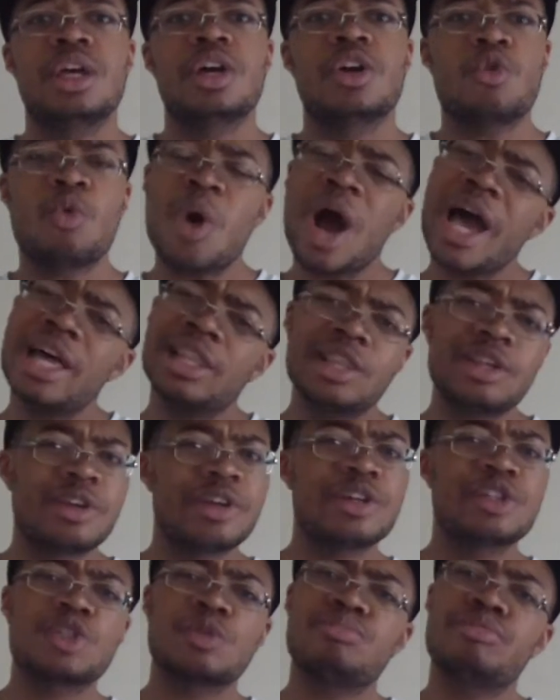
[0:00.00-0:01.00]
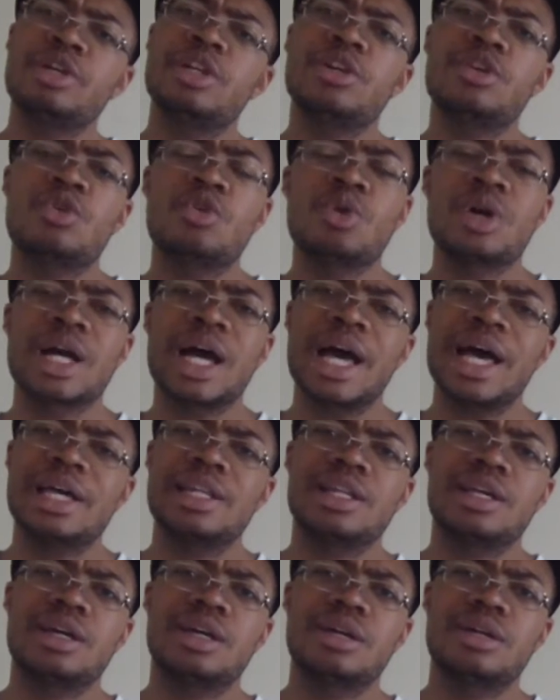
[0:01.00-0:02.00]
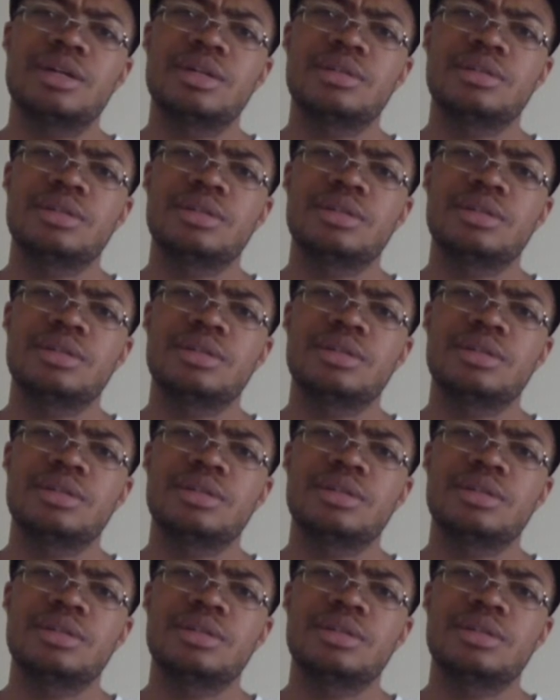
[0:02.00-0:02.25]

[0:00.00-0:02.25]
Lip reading: Kawhi Leonard is a pretty cool guy now.